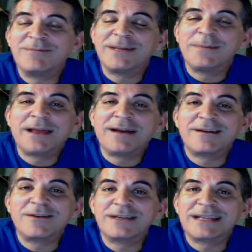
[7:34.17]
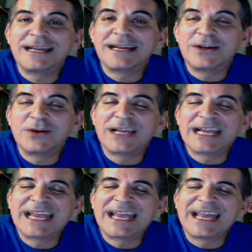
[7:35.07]
Tim and I are going to Cancun. I
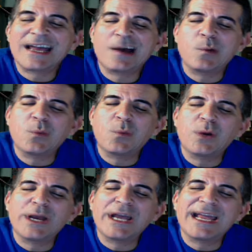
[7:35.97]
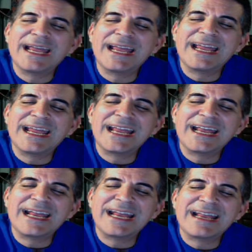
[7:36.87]
can't
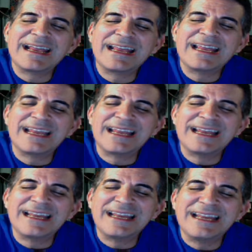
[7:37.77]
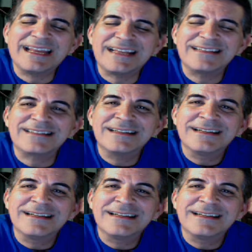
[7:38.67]
wait.